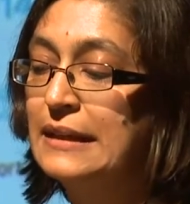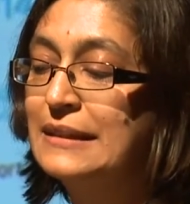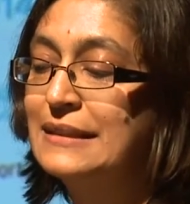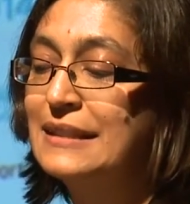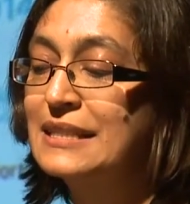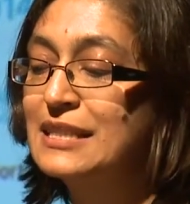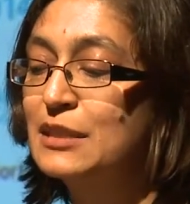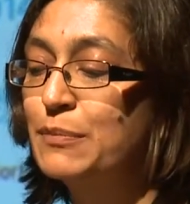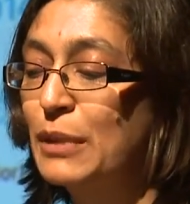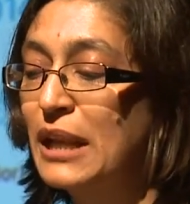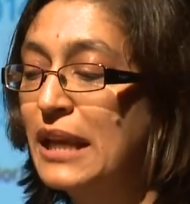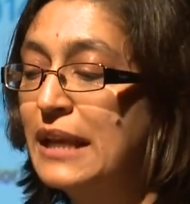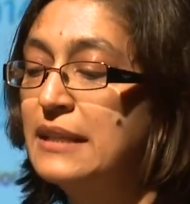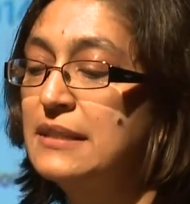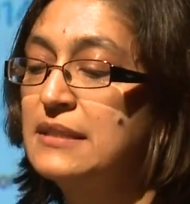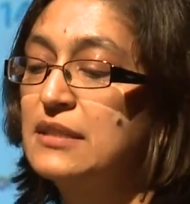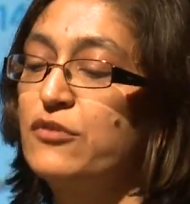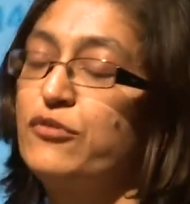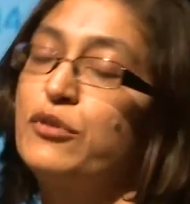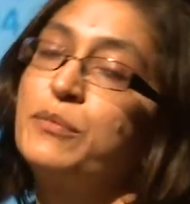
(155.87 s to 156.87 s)

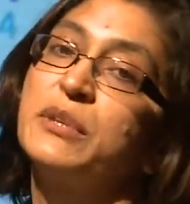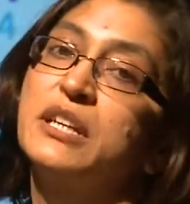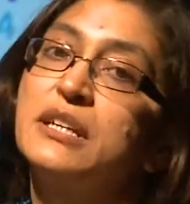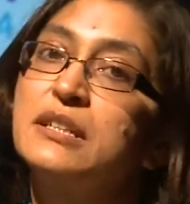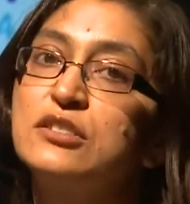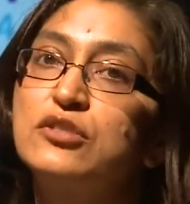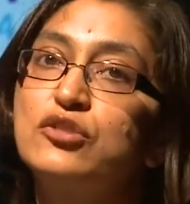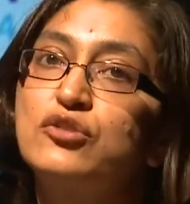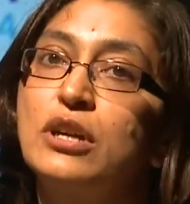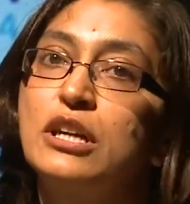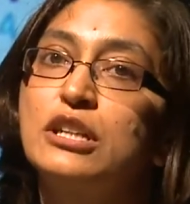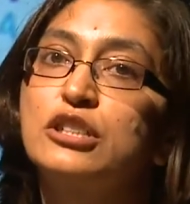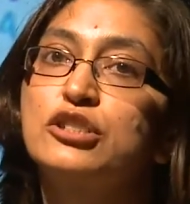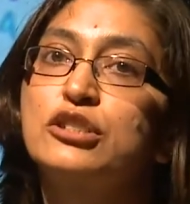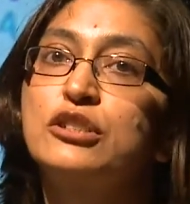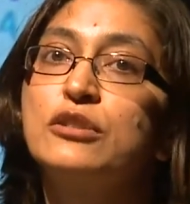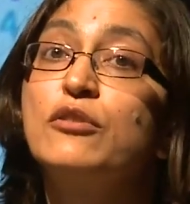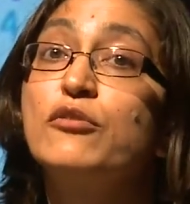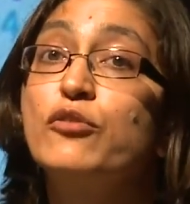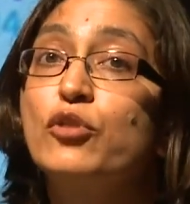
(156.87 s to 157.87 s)
displaced from the
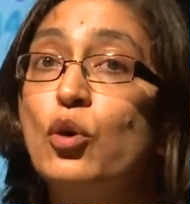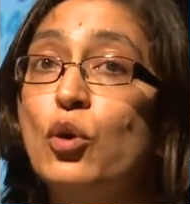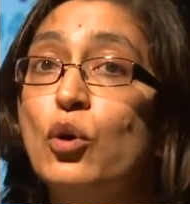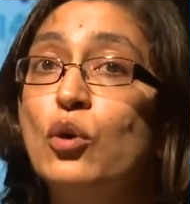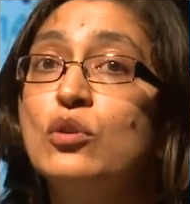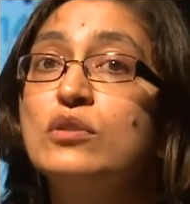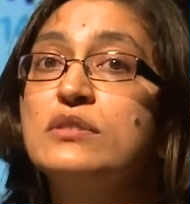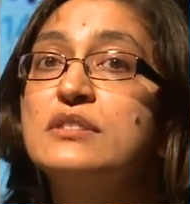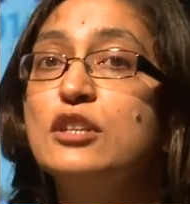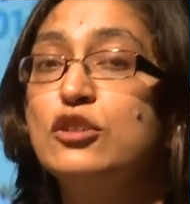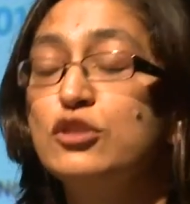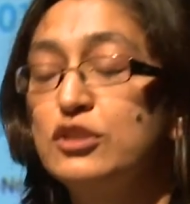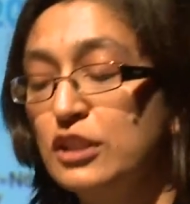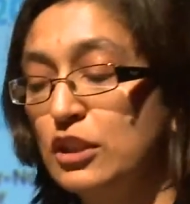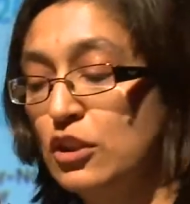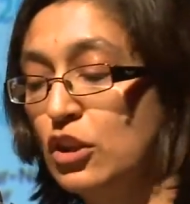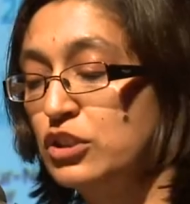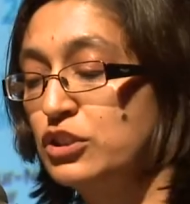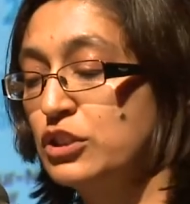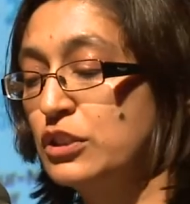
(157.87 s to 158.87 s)
construction of core
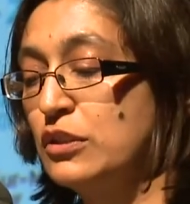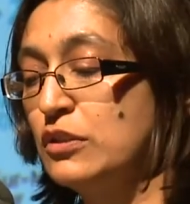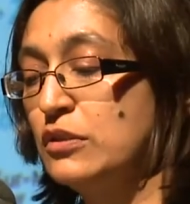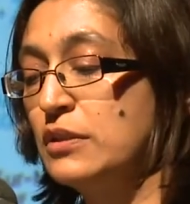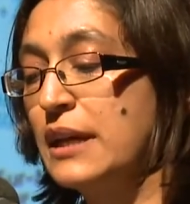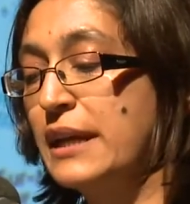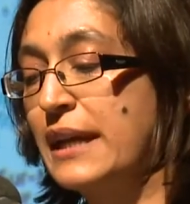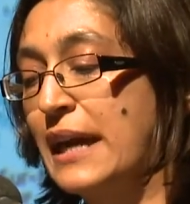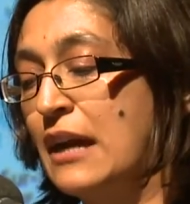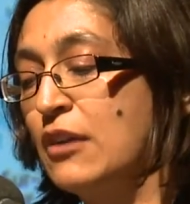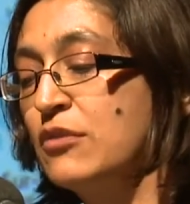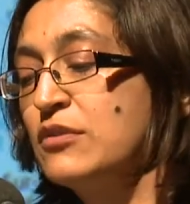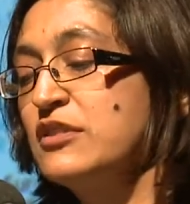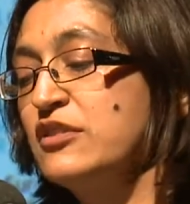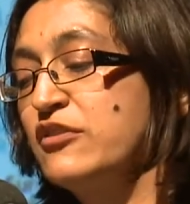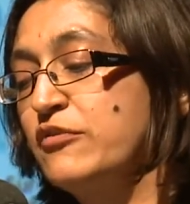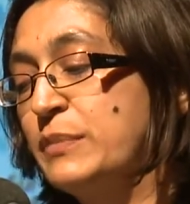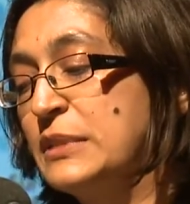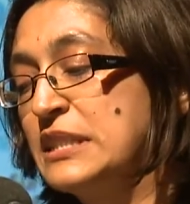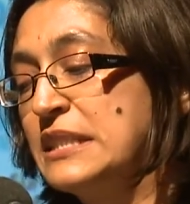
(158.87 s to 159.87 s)
sociological
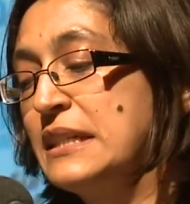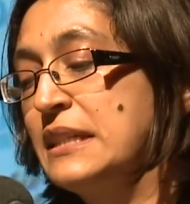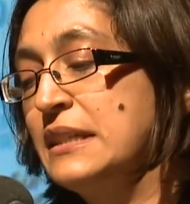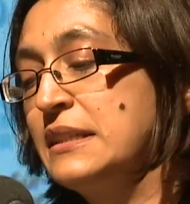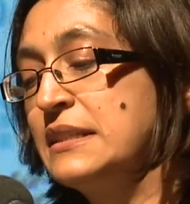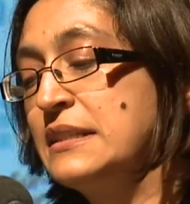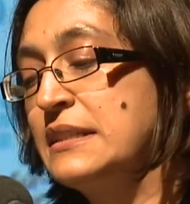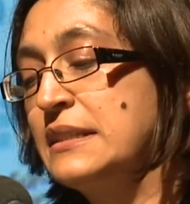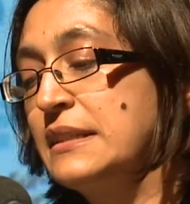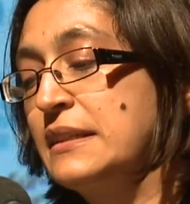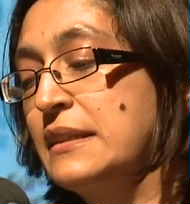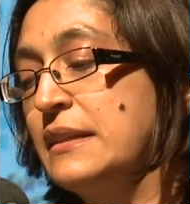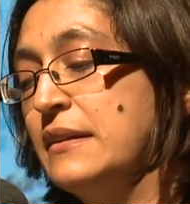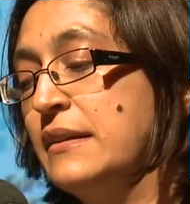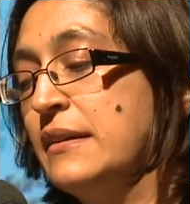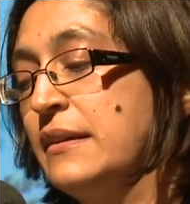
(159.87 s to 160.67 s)
accounts of modernity,